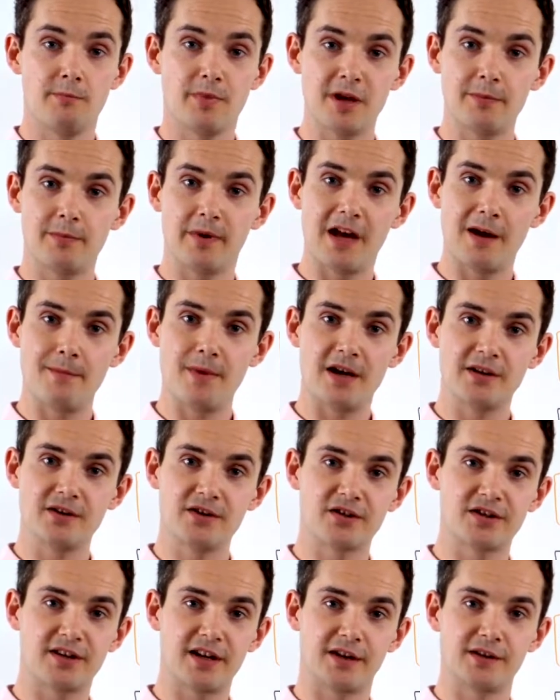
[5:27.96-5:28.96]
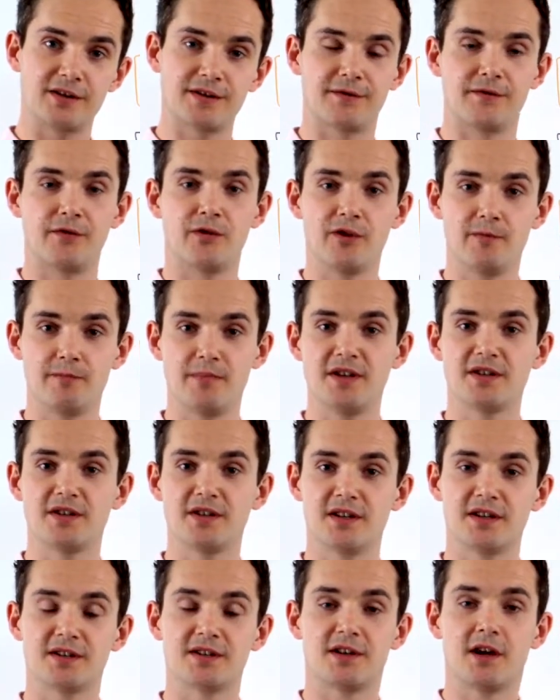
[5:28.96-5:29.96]
BPMN stands for the
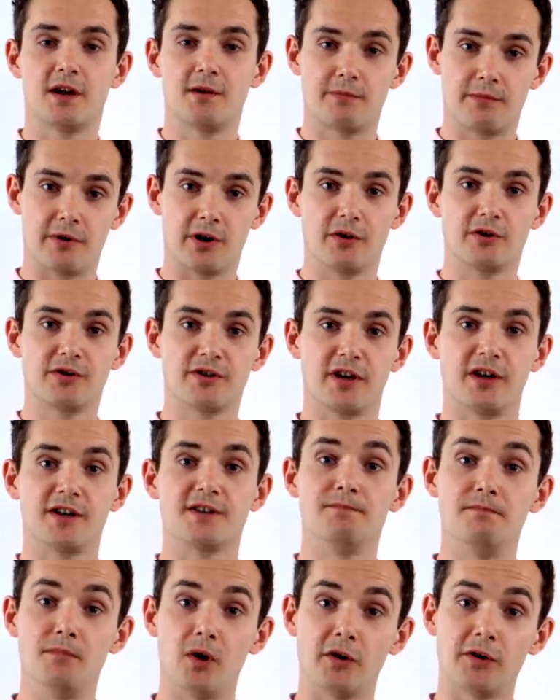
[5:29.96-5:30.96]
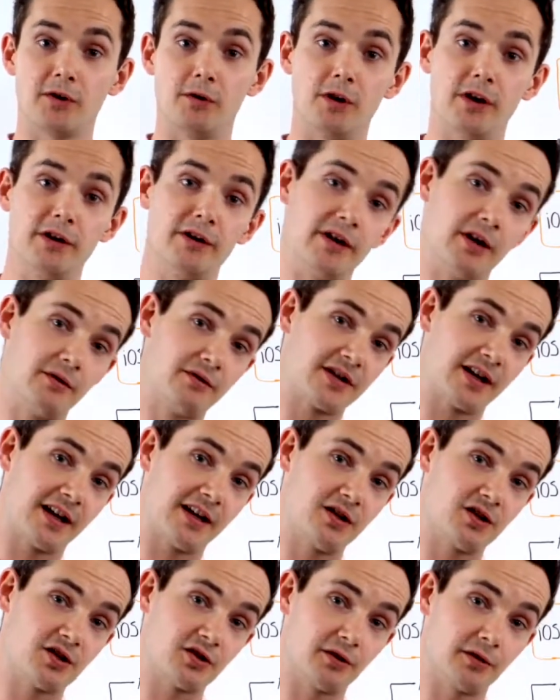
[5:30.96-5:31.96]
Business Process Model and
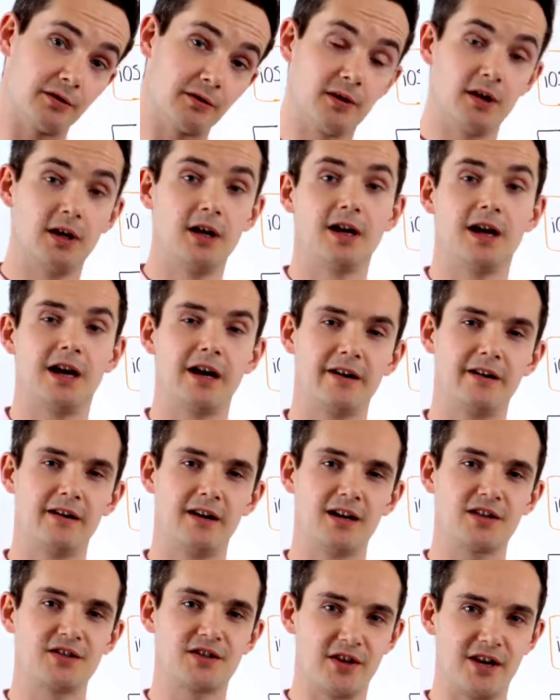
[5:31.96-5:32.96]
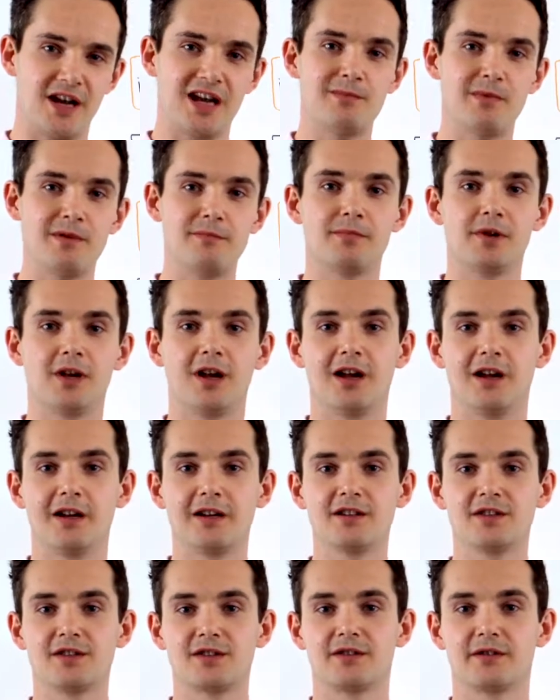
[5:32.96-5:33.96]
Notation, and as the name
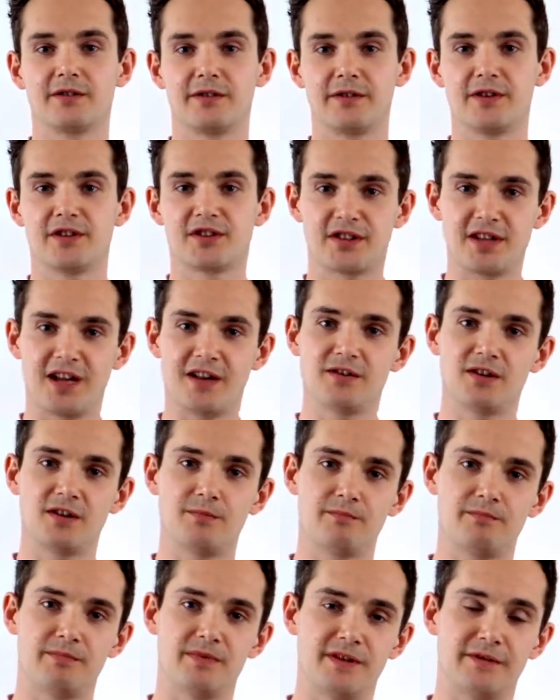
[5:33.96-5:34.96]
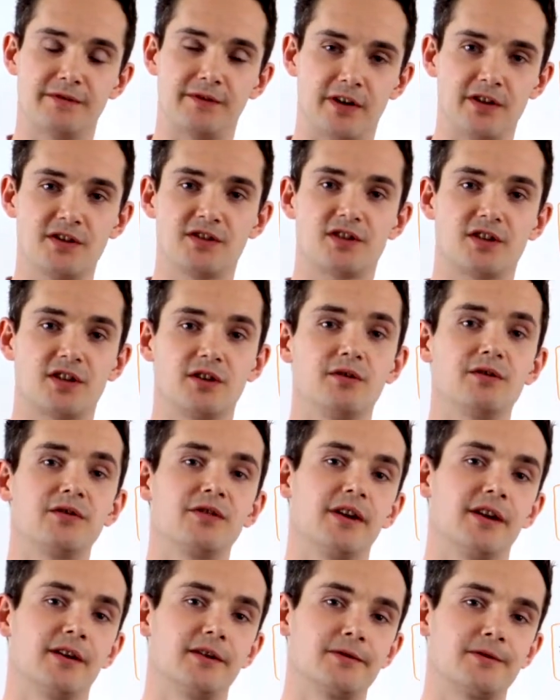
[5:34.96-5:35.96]
implies, the standard defines two
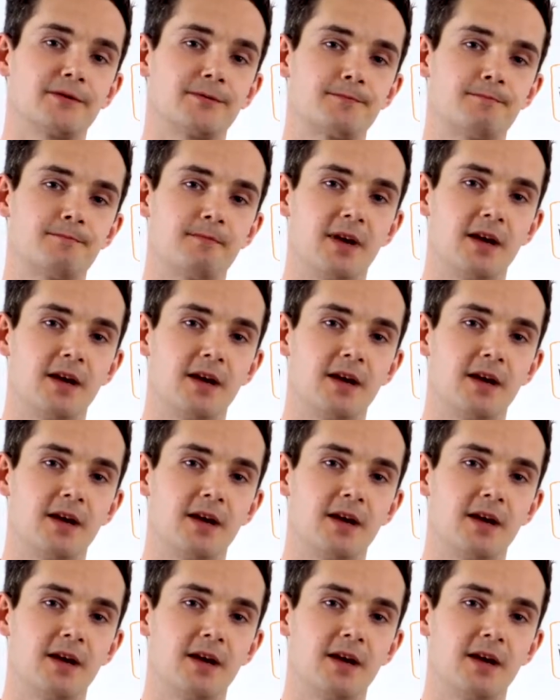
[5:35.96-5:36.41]
things.